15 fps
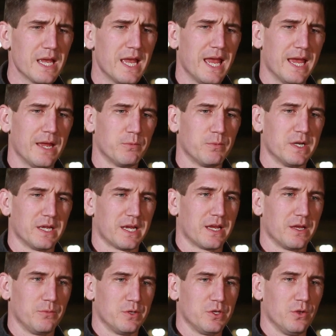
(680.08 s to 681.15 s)
And
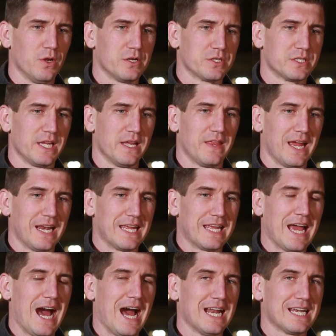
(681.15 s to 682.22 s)
when you understand that
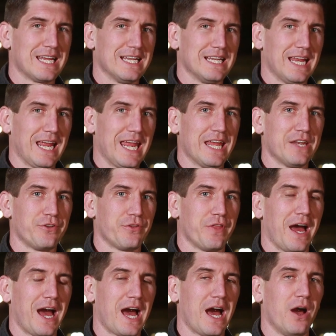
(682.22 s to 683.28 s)
God can handle the
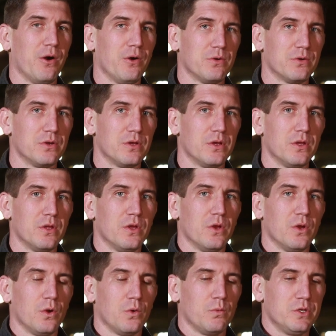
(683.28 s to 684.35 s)
how,
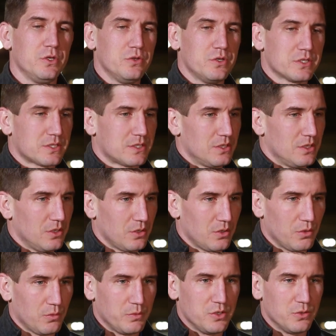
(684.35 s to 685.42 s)

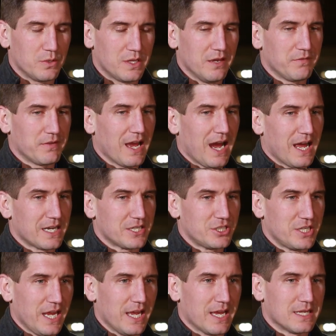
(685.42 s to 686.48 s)
when you give God a
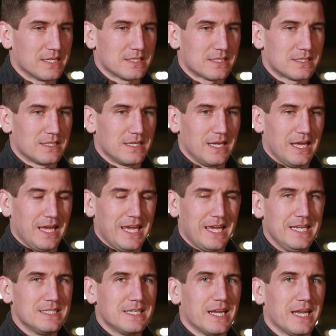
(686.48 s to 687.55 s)
chance,
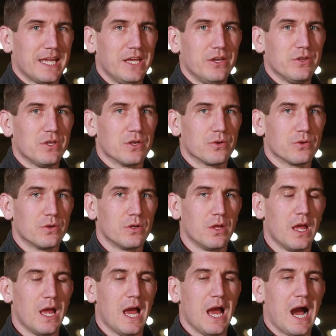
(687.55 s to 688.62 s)
he's going to heal you.
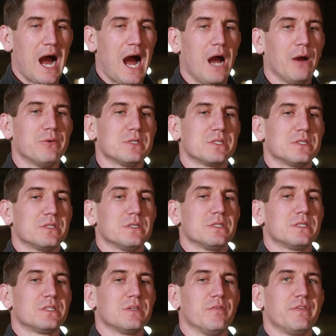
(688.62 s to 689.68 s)
I was
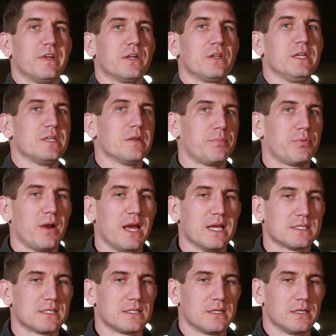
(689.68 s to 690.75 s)
severely
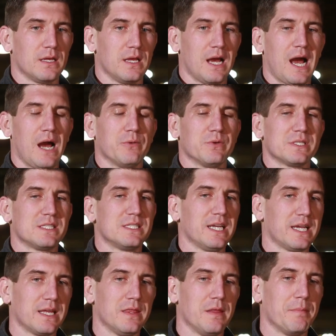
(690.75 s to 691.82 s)
depressed. I was
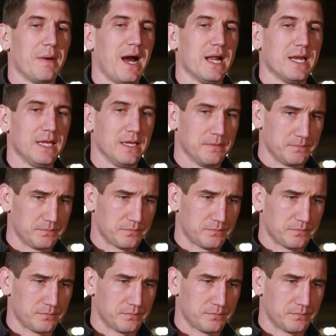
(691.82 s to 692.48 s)
sick in the body.